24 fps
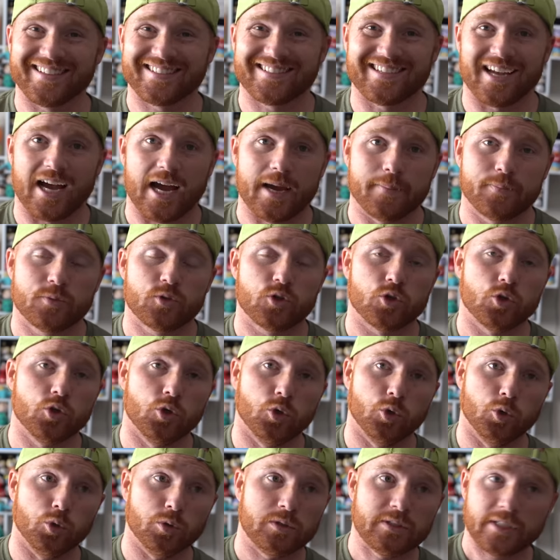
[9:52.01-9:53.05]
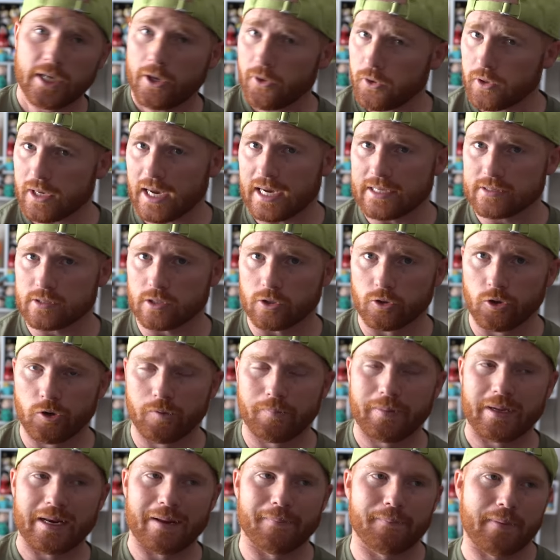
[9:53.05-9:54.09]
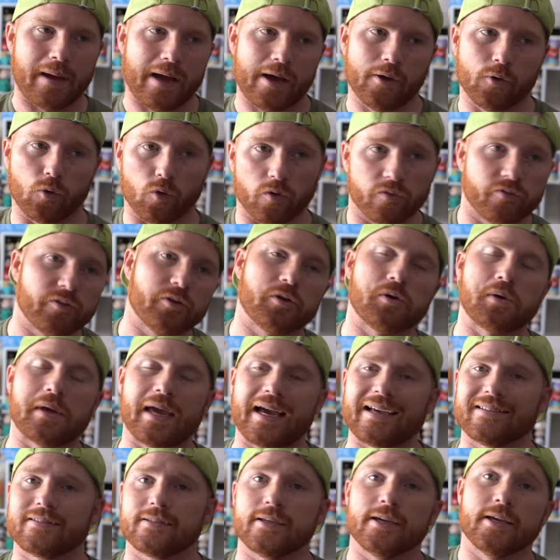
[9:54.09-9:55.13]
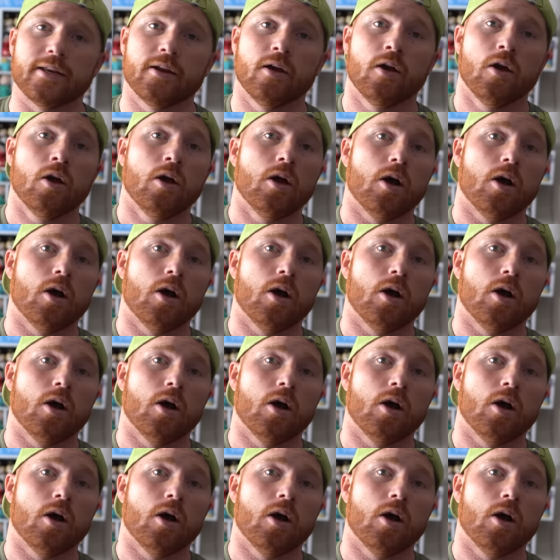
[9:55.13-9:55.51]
this time to tell you guys a little bit about or fill you guys in